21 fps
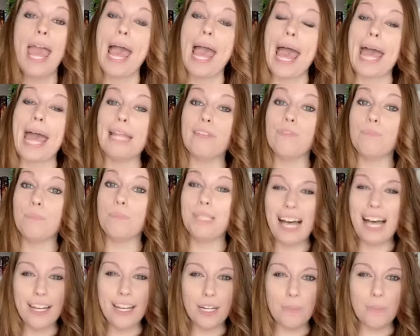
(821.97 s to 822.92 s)
and
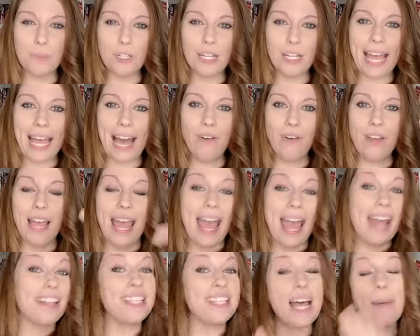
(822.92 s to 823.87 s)
plot your book out
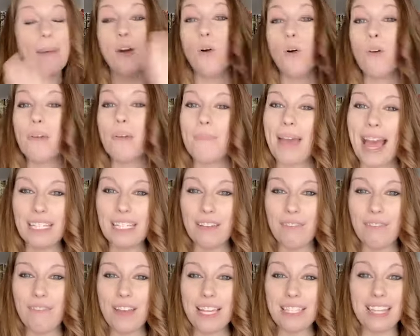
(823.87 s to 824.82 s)
and stop going back to
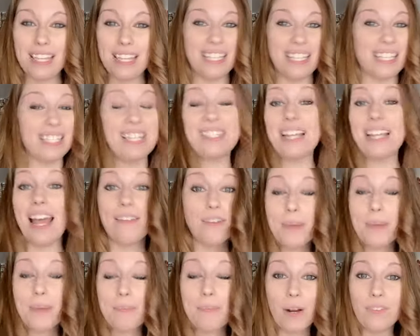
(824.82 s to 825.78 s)
fix things. It doesn't have to
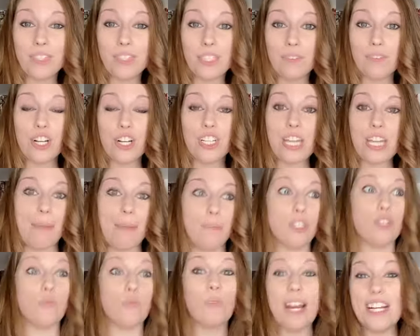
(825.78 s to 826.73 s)
be perfect the first time.
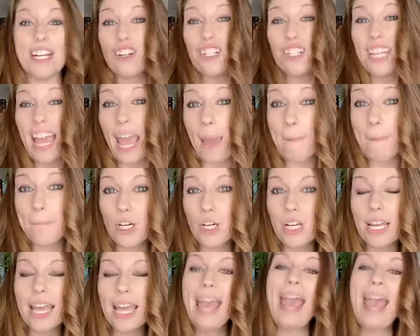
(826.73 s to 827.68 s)
Just write your dang
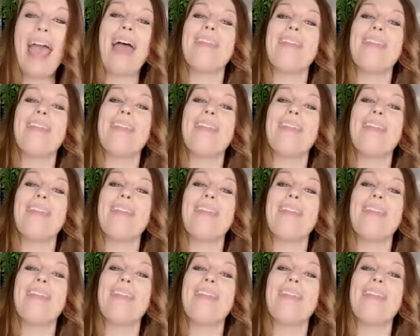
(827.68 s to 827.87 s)
book and